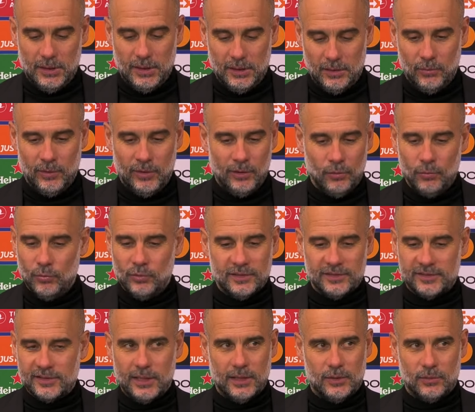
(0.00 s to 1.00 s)
Yeah, I know all
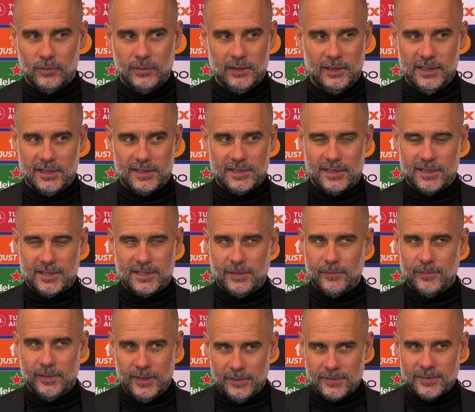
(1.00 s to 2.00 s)
the schedule, the next
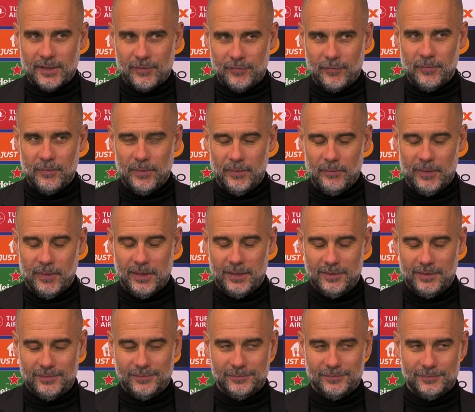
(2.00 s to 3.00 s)
6-7 games I have in my mind.